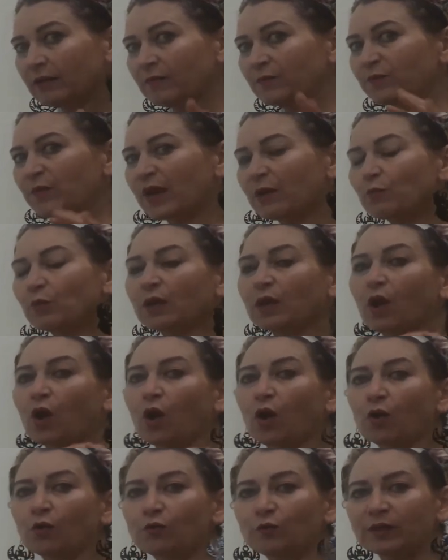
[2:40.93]
they will
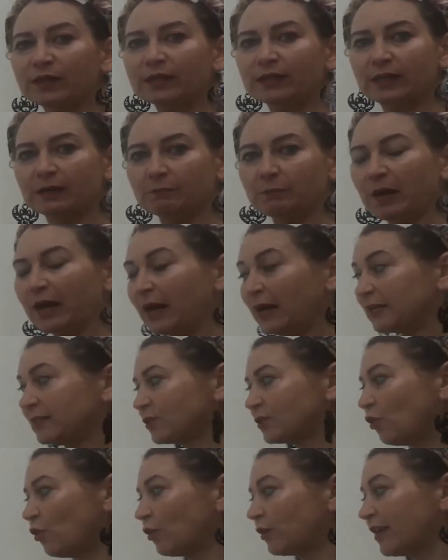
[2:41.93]
only get
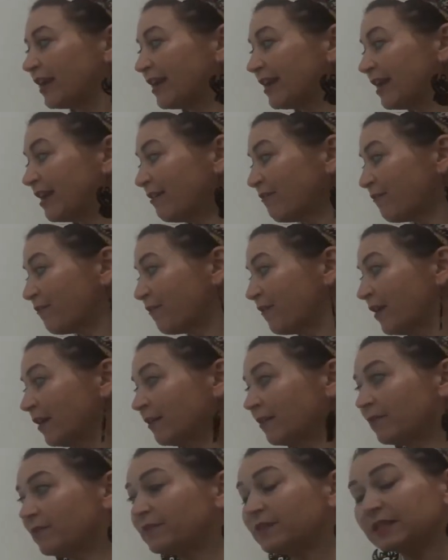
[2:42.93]
passed on if
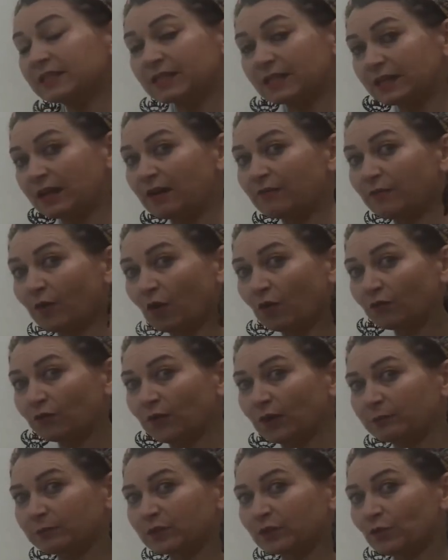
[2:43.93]
there's enough of
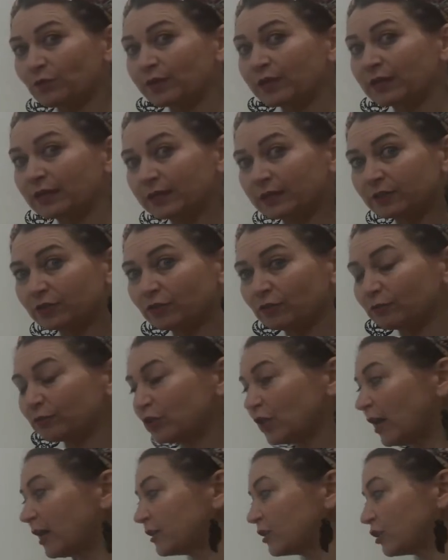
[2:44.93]
them, so the electrical
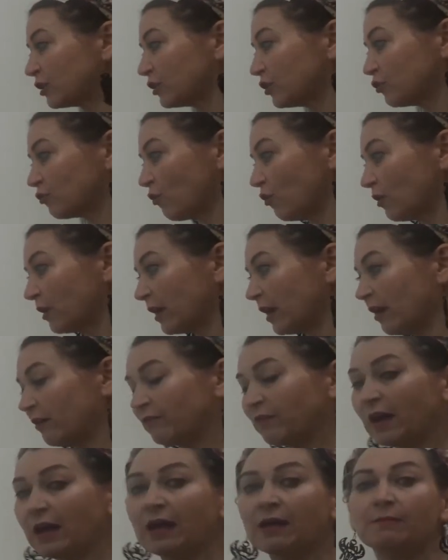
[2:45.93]
charge is strong
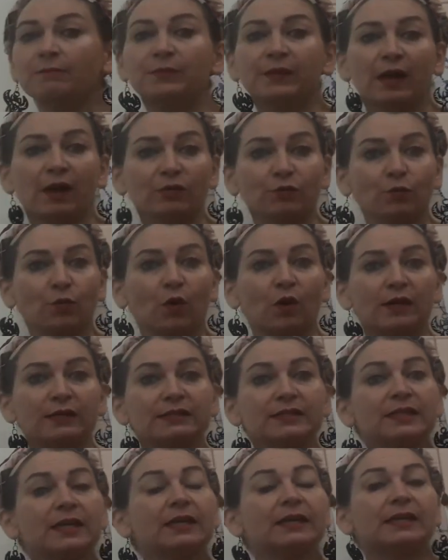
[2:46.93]
enough,
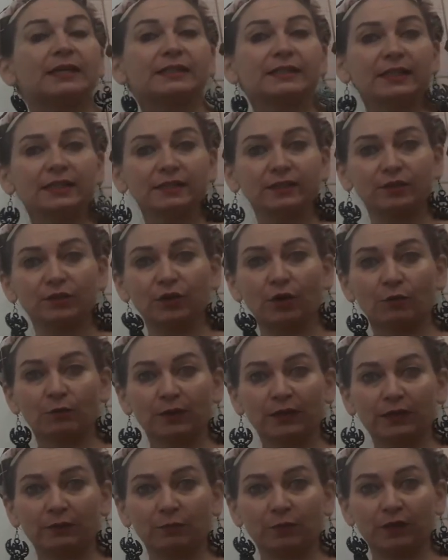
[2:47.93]
otherwise it doesn't go
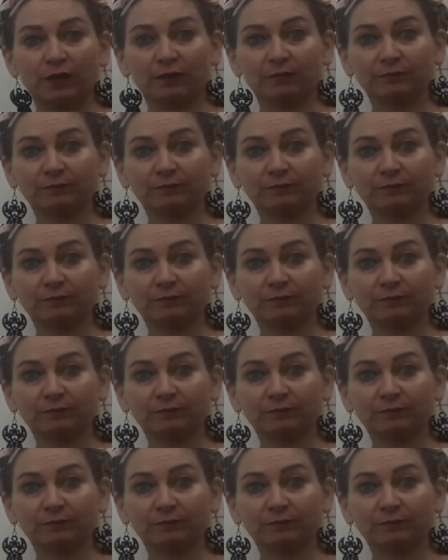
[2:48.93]
anywhere.